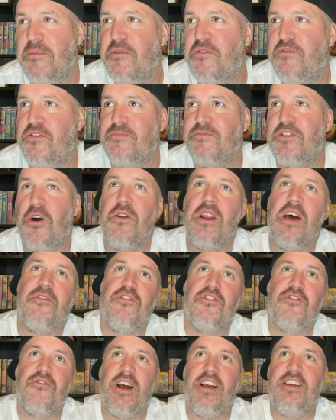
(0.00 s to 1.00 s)
of them don't have the
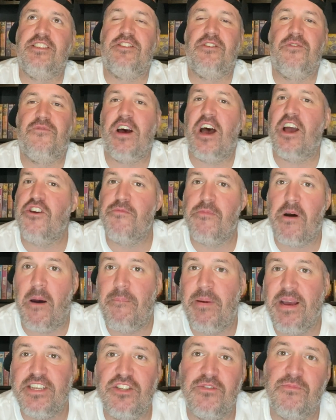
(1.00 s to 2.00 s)
greatest of value, but I
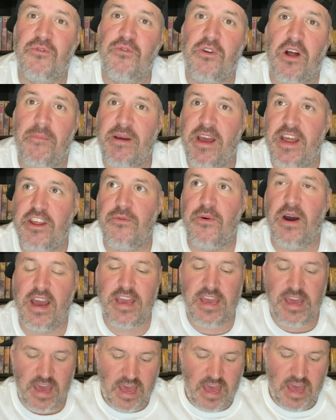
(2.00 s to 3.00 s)
picked them all up
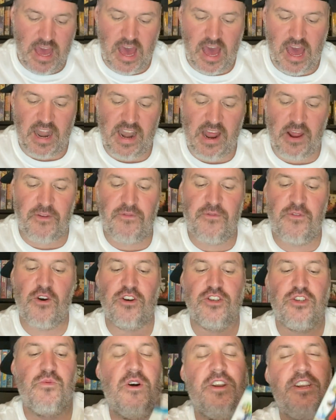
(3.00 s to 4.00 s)
anyway. Now the
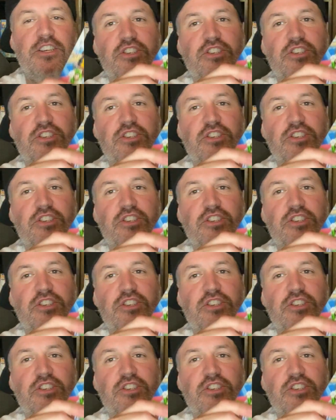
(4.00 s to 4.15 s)
first one is